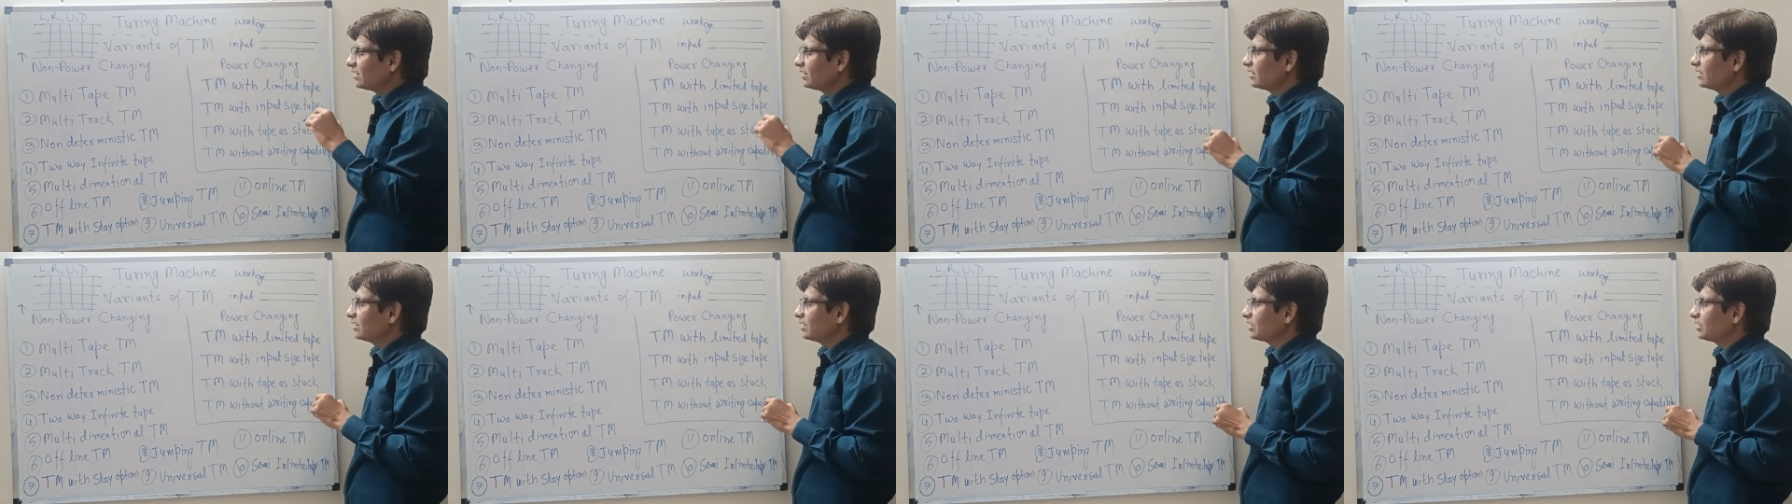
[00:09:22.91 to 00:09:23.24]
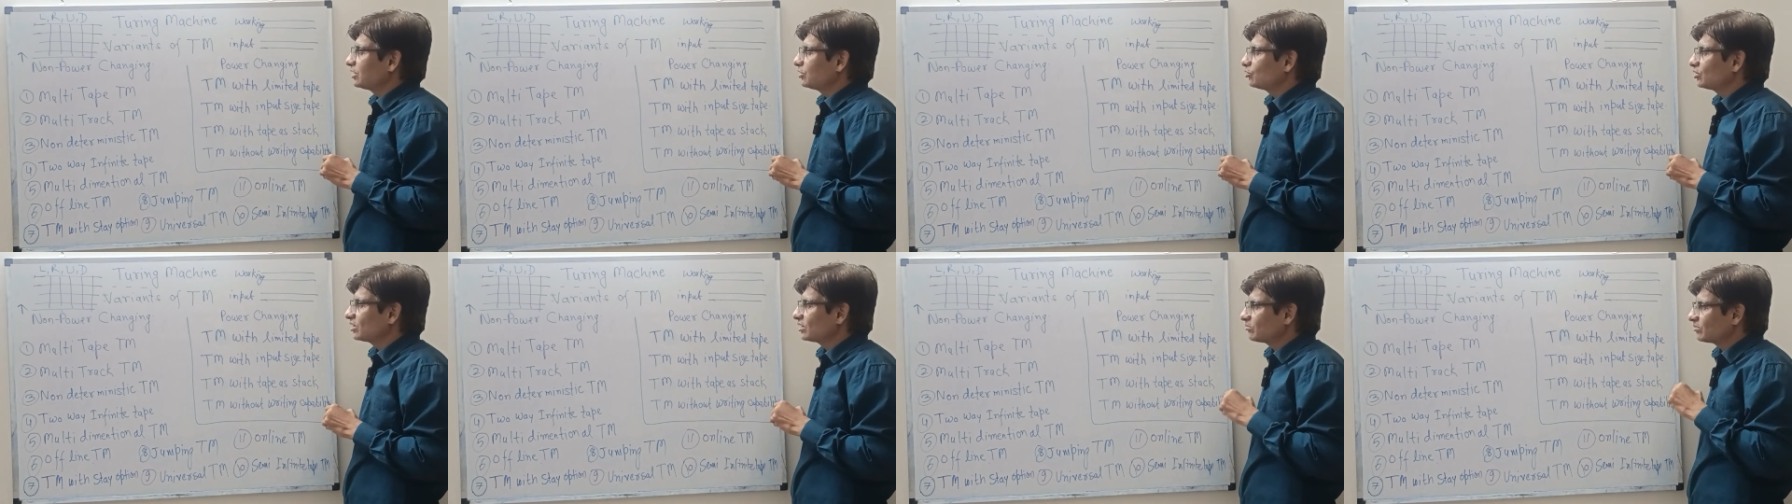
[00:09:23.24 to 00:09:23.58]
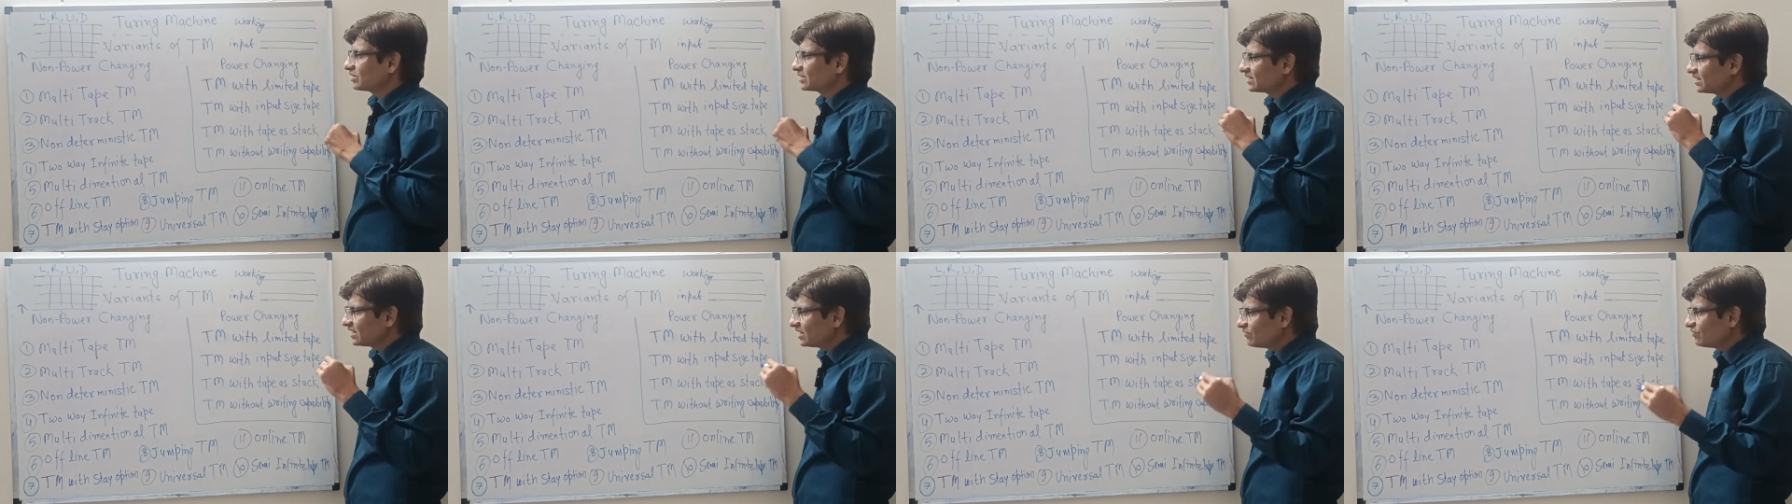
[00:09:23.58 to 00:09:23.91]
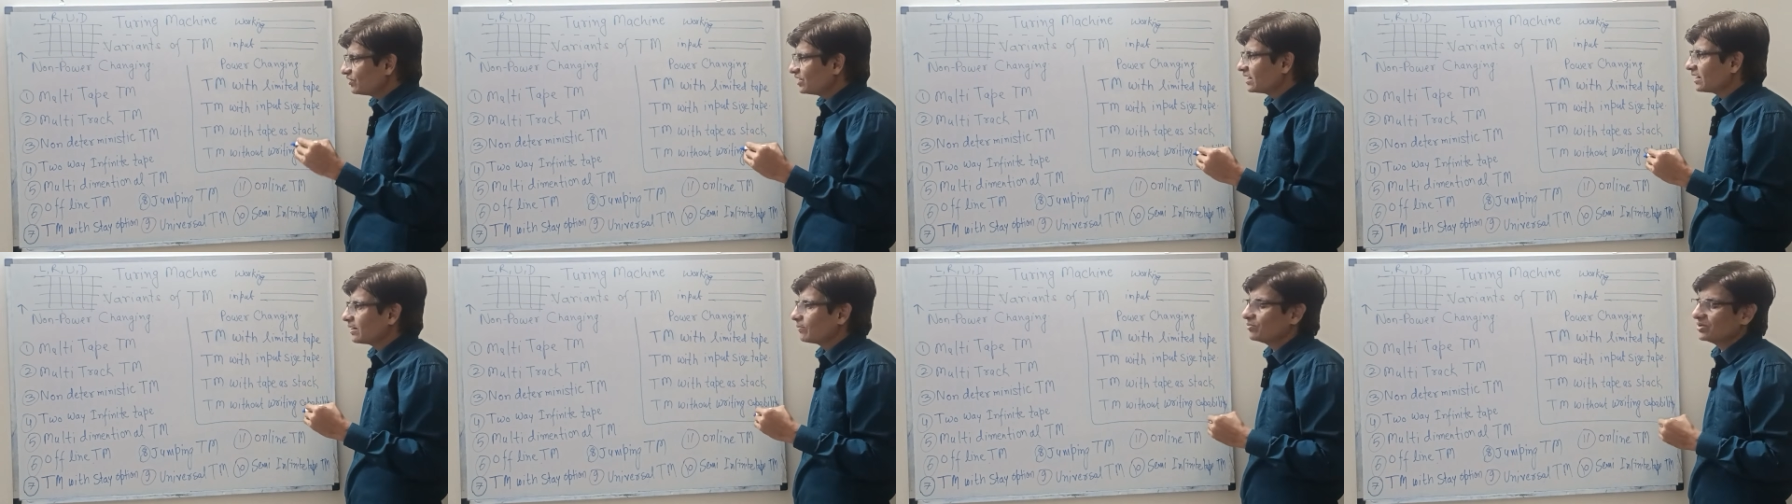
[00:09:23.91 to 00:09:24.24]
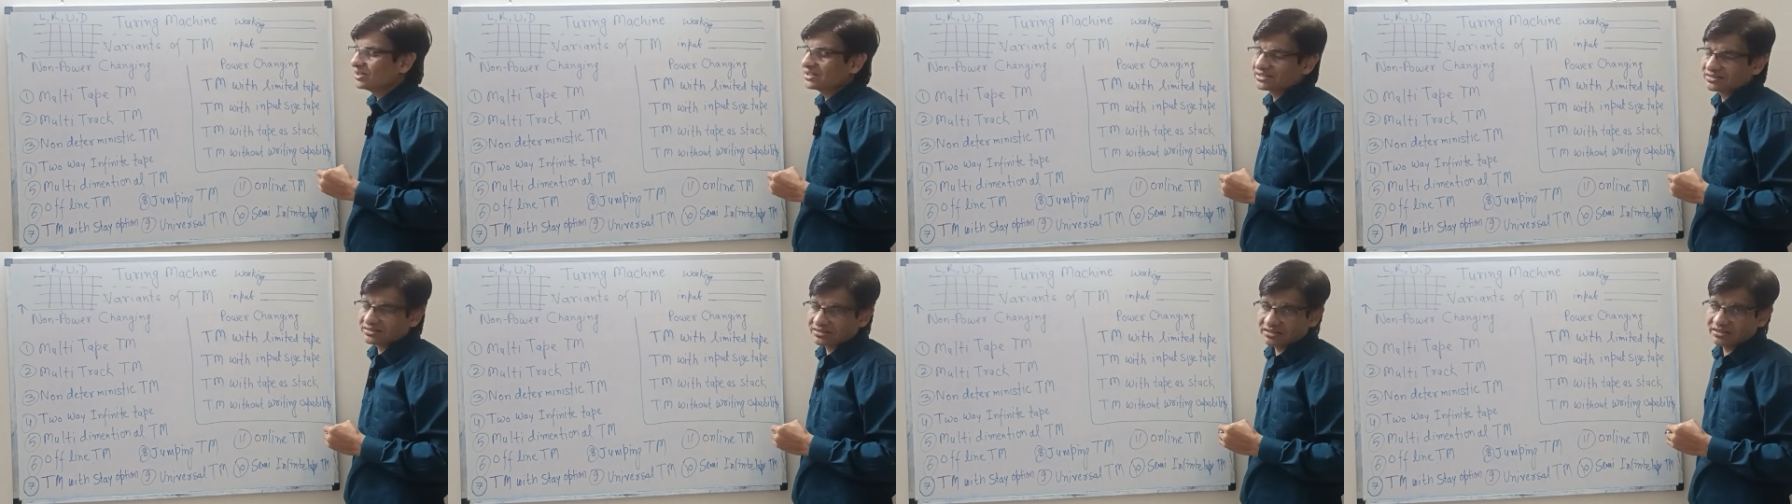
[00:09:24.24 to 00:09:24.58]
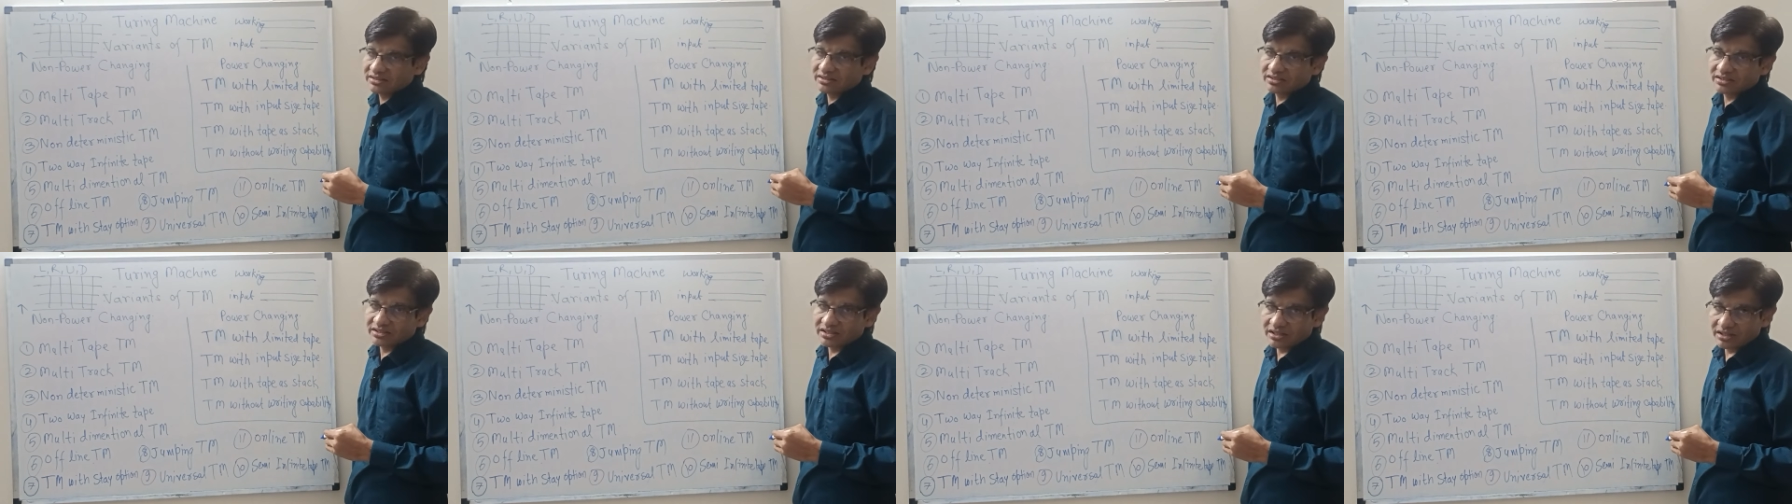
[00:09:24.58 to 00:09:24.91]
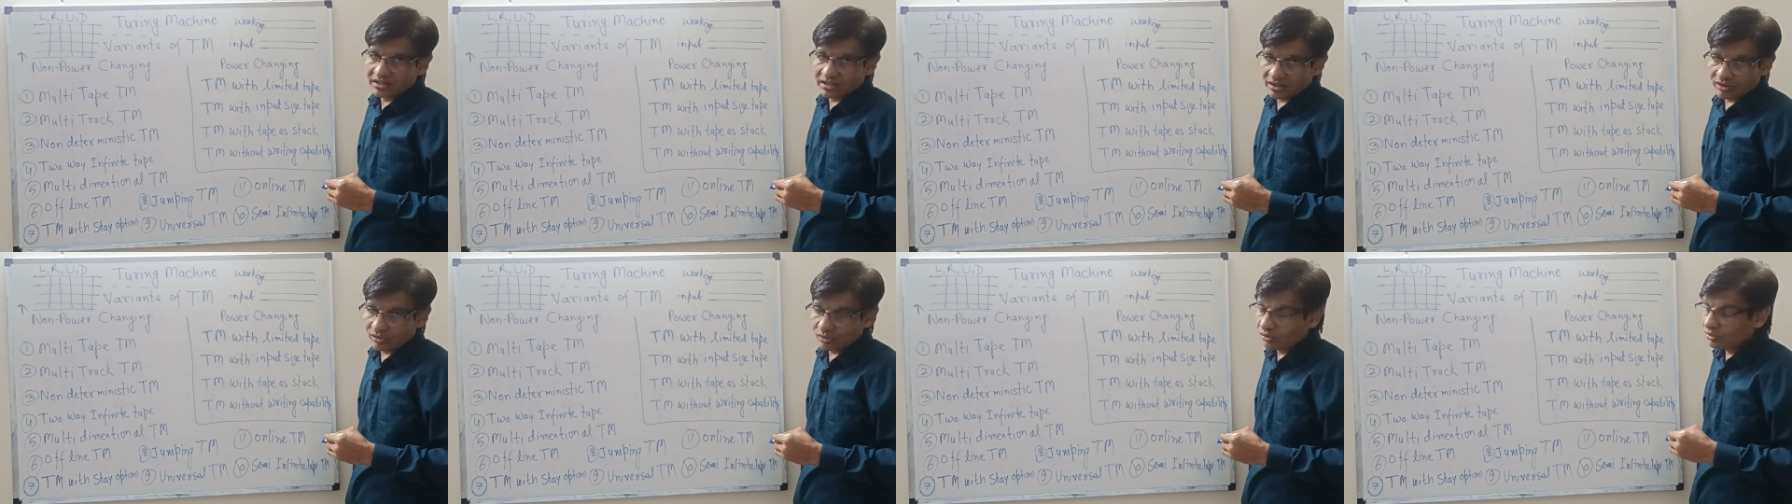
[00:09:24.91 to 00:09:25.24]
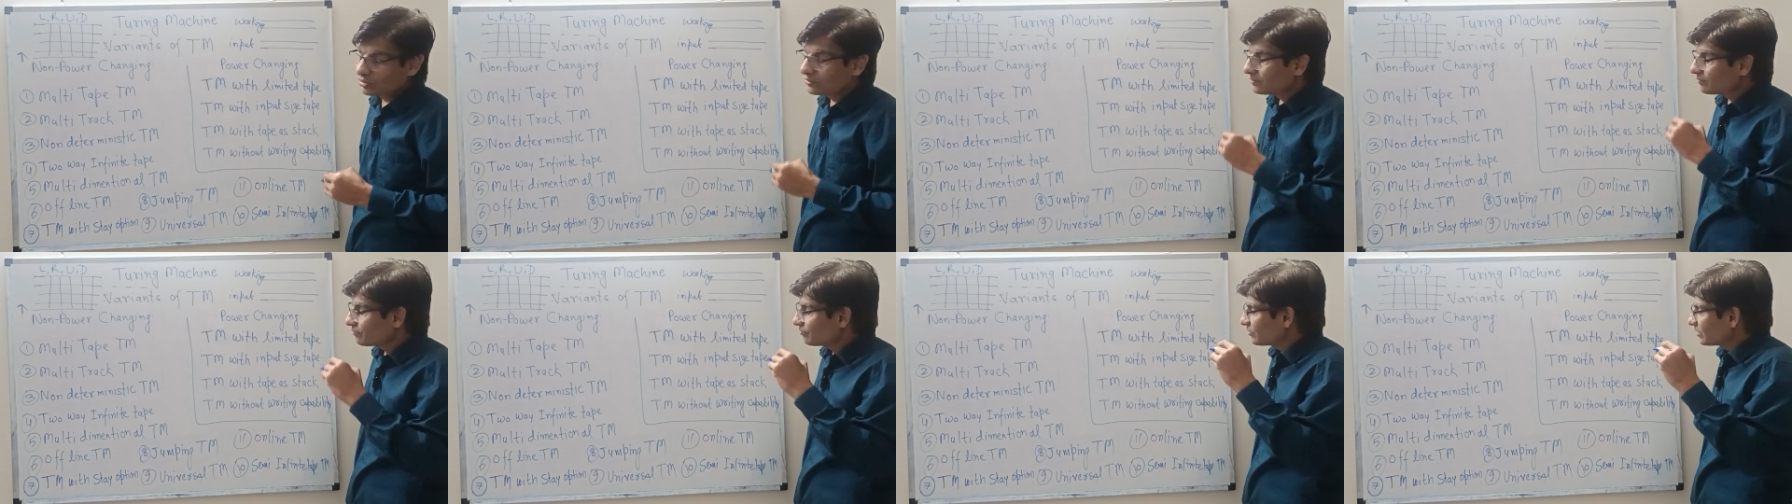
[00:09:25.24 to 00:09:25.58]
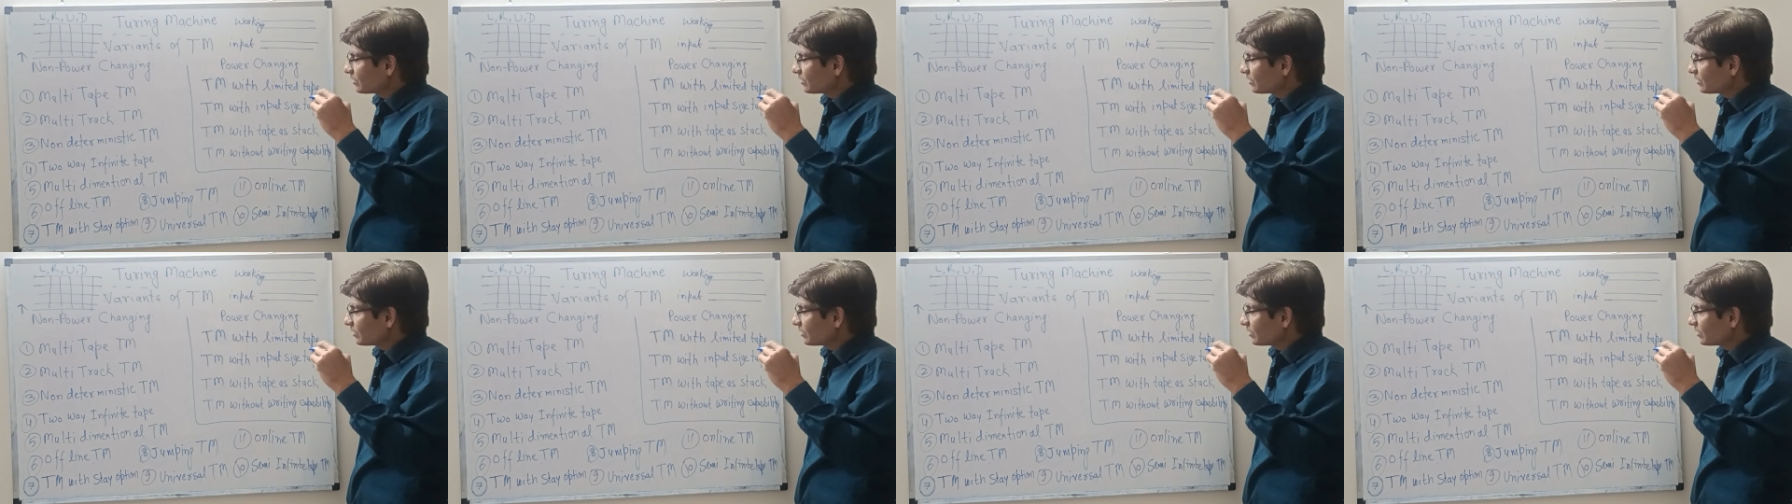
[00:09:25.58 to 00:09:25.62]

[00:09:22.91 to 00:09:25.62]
in Turing machine we have discussed till now